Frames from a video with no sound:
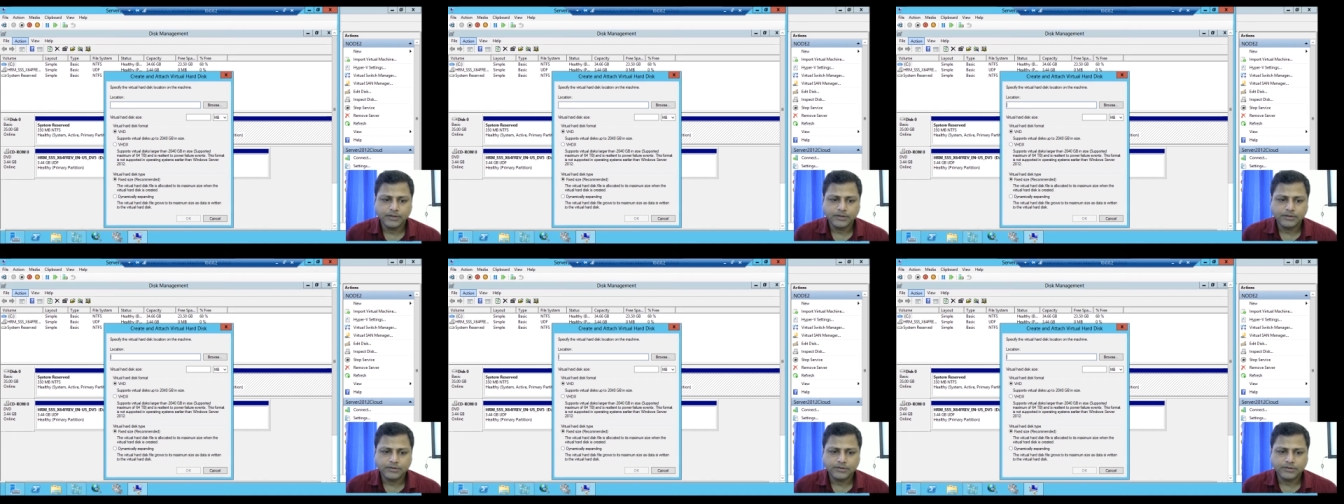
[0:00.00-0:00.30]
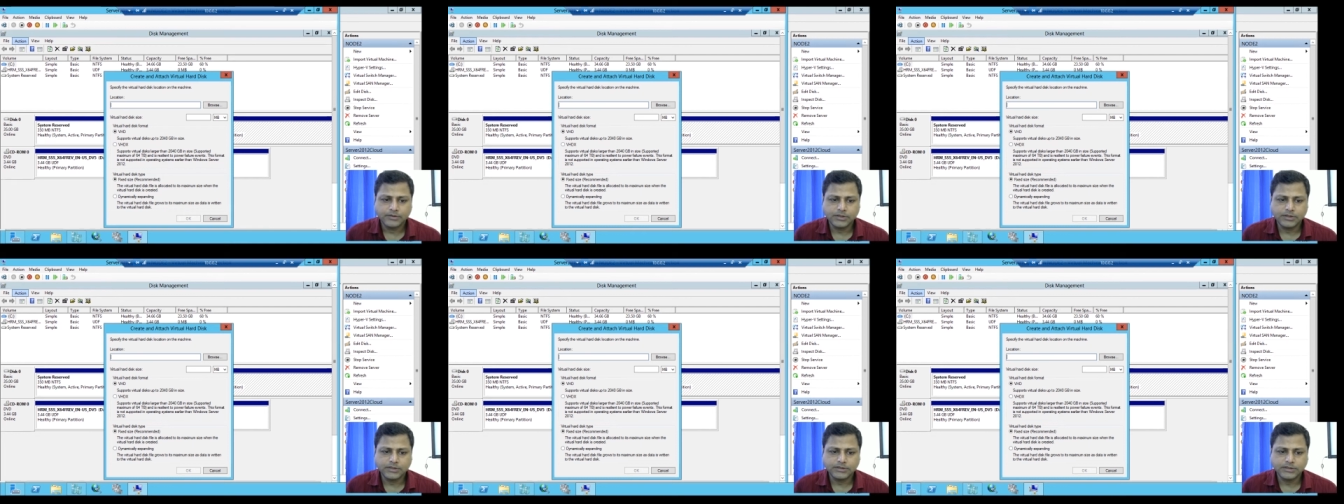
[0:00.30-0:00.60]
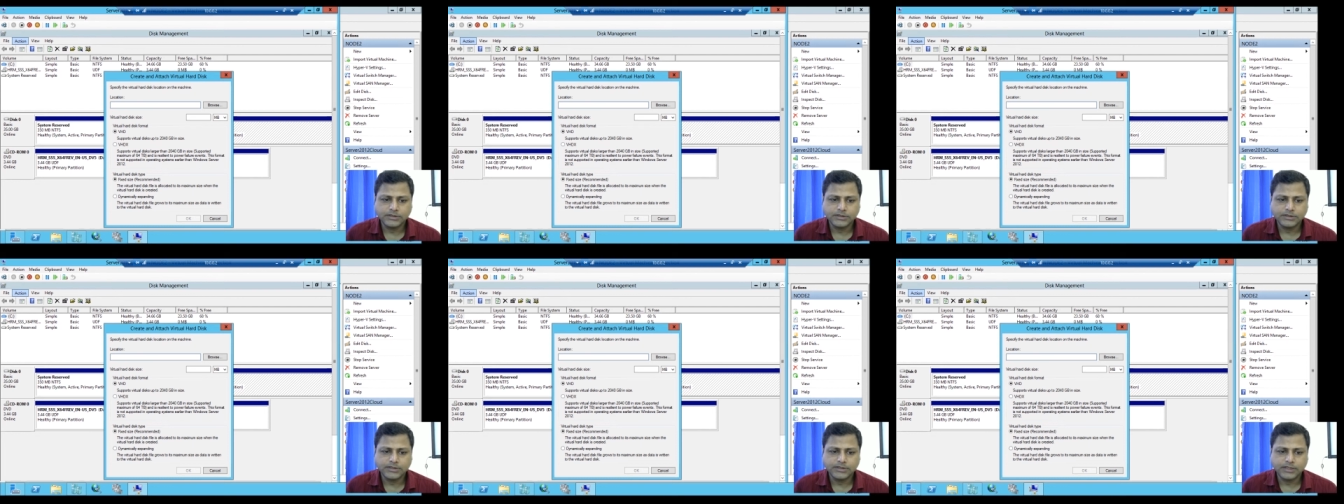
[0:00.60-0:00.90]
So this
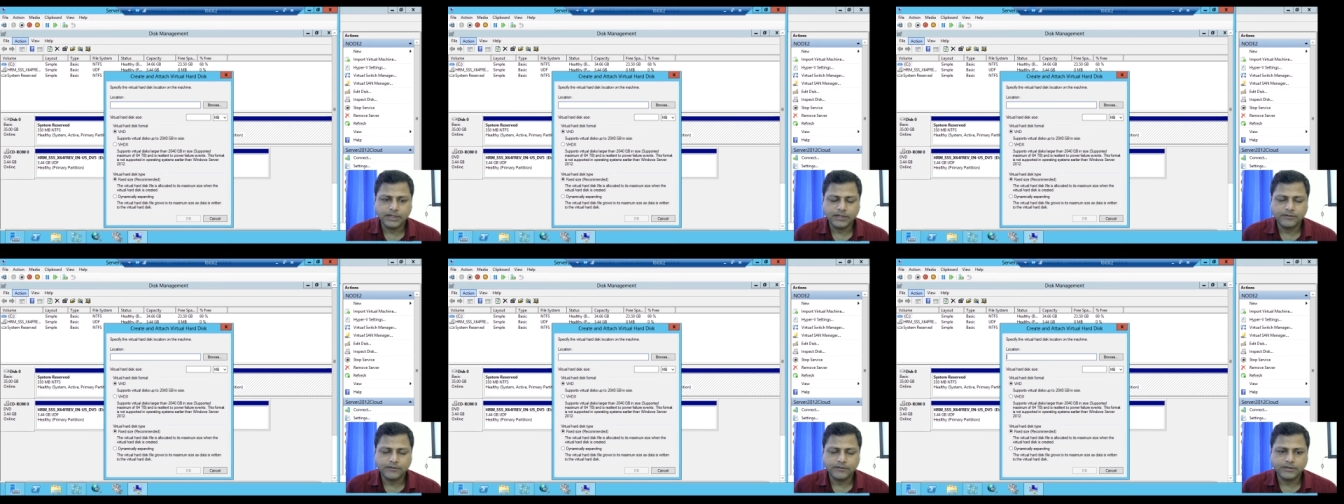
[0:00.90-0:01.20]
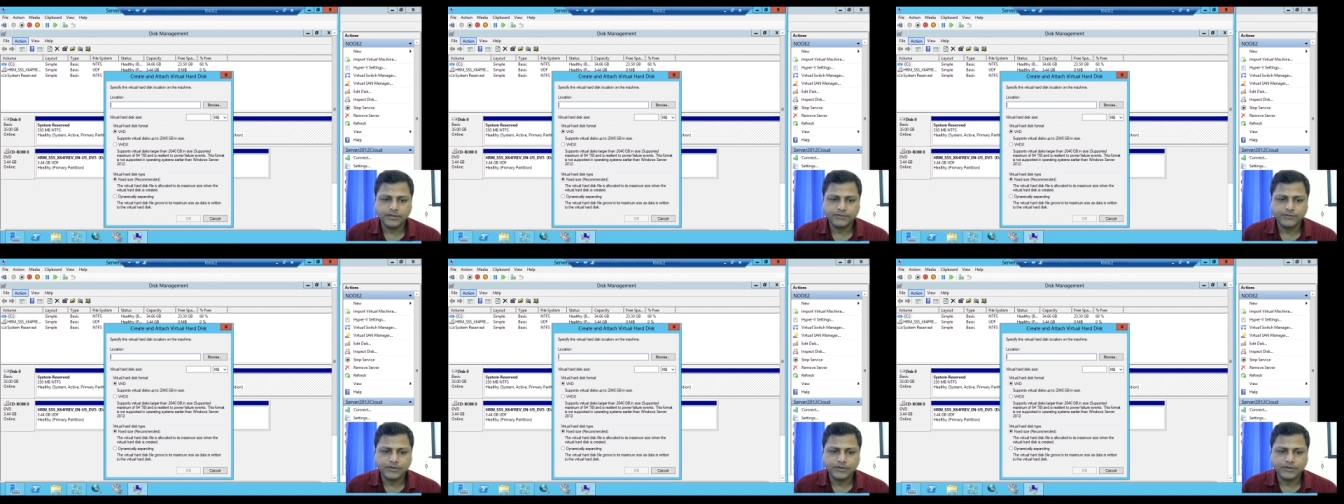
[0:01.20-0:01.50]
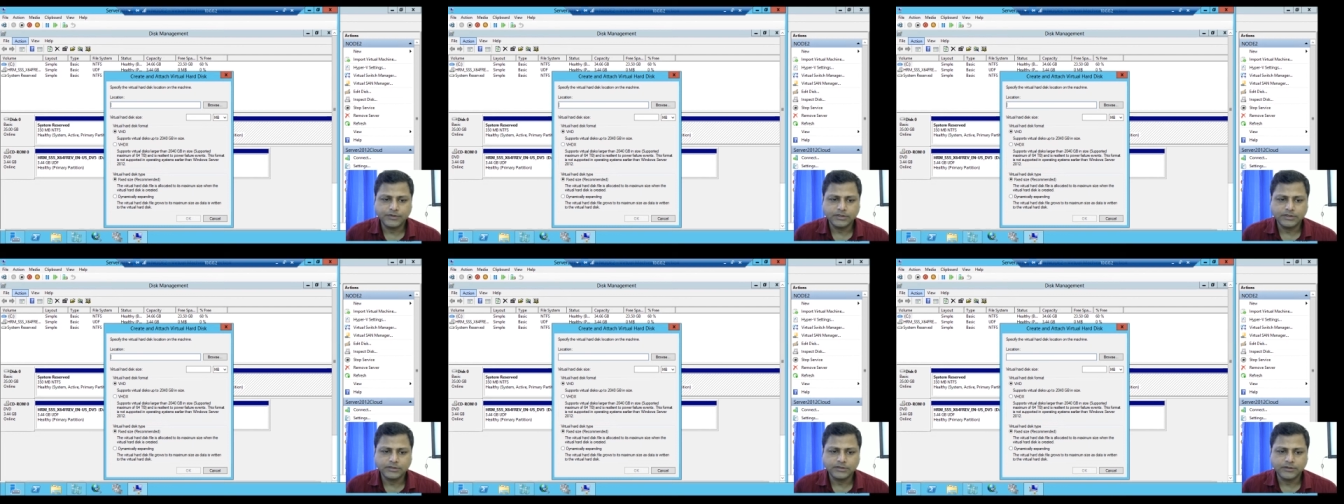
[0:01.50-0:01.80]
is the advanced
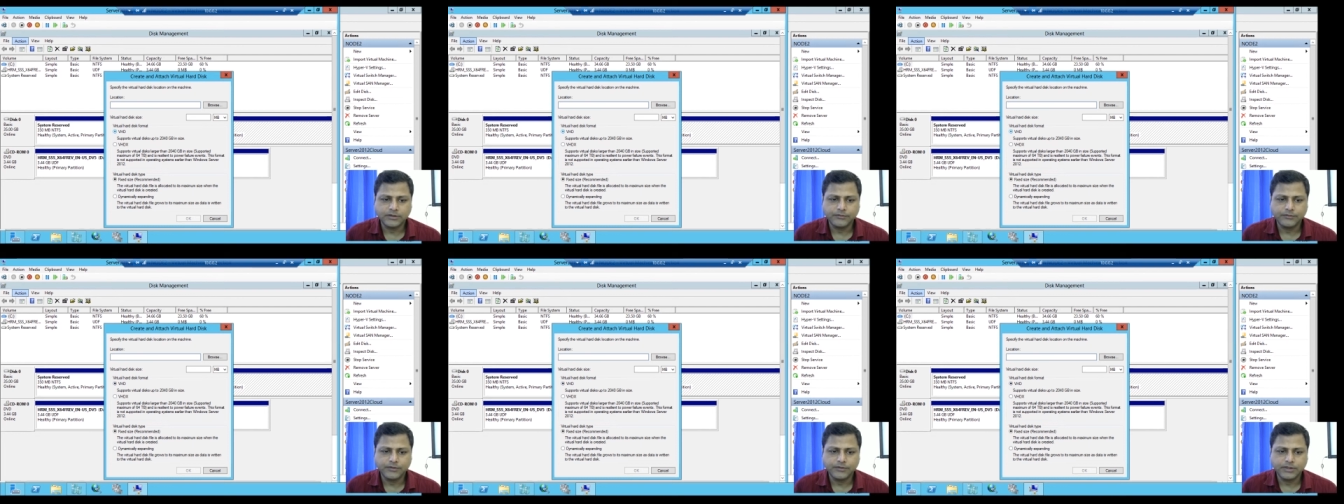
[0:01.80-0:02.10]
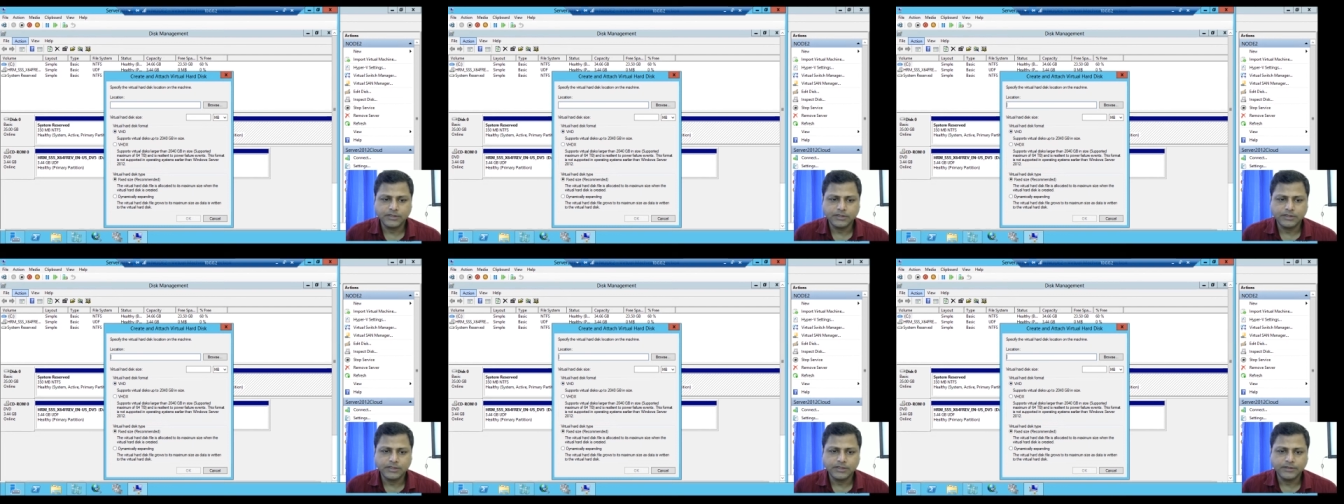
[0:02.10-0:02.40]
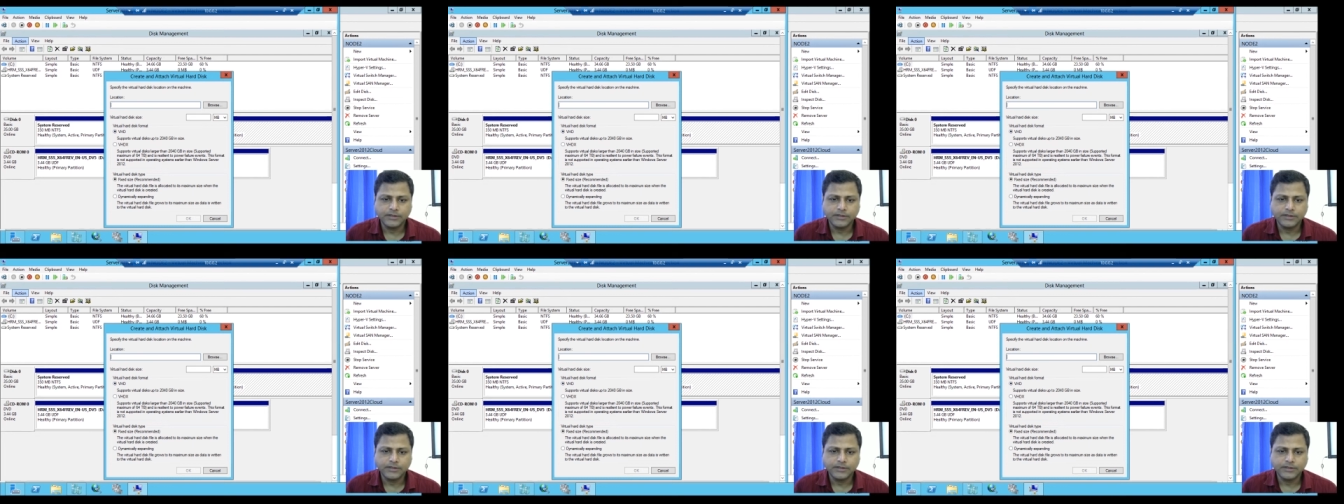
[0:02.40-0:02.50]
features of VHD.